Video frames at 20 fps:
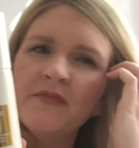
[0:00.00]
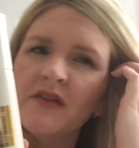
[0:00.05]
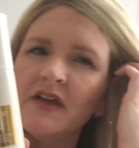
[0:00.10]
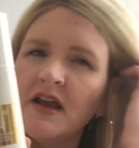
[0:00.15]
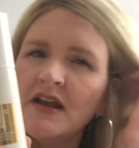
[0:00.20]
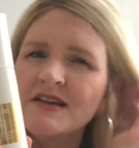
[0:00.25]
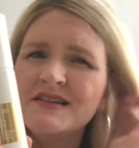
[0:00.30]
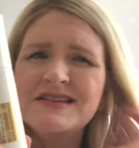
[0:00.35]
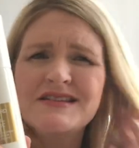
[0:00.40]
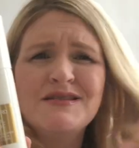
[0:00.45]

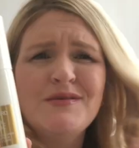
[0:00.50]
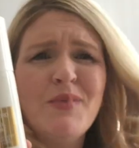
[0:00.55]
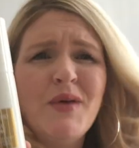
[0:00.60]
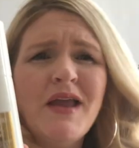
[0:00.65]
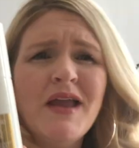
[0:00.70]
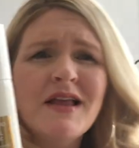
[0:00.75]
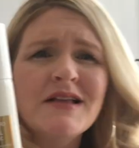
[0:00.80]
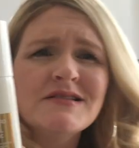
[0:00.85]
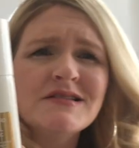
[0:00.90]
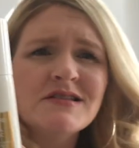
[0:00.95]
kind of
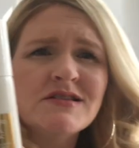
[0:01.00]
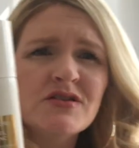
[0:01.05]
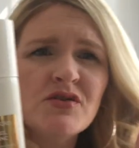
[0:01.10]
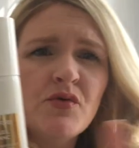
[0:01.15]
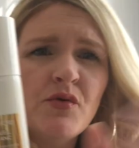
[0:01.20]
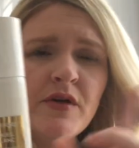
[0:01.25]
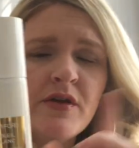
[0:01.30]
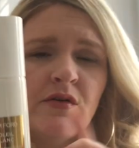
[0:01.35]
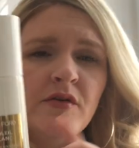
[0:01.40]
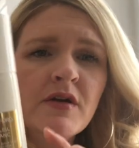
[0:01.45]
dissipates, it's an
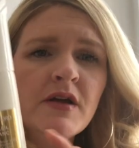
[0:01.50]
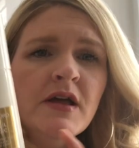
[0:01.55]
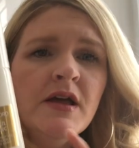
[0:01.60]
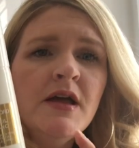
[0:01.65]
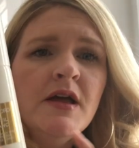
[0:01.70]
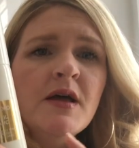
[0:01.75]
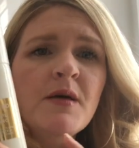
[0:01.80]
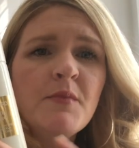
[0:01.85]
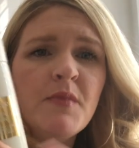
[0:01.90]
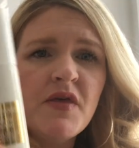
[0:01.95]
oil.
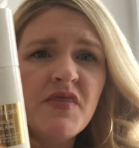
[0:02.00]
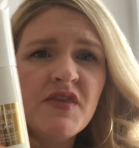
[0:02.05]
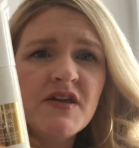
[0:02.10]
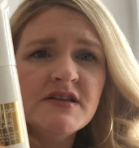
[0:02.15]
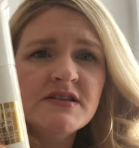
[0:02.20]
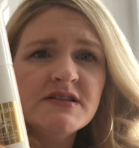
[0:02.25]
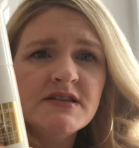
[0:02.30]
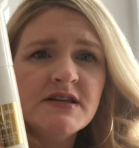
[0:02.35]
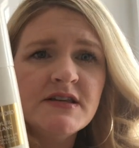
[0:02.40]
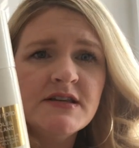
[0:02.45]
But
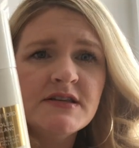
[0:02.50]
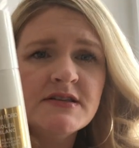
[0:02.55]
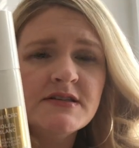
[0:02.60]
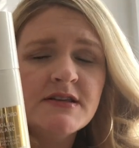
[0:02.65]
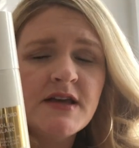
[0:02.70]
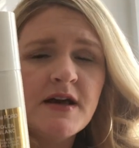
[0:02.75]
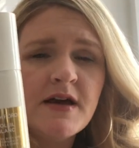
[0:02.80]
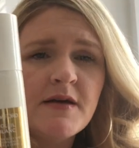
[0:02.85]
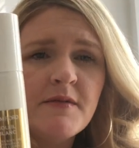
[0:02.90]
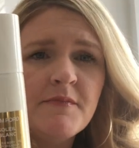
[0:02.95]
this is,
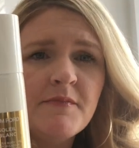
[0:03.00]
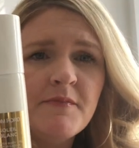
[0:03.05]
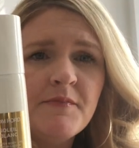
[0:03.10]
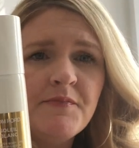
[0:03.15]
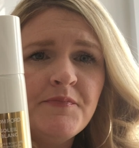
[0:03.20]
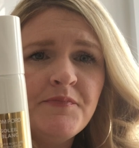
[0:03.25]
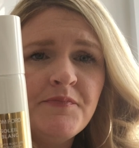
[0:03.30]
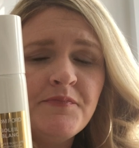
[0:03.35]
um,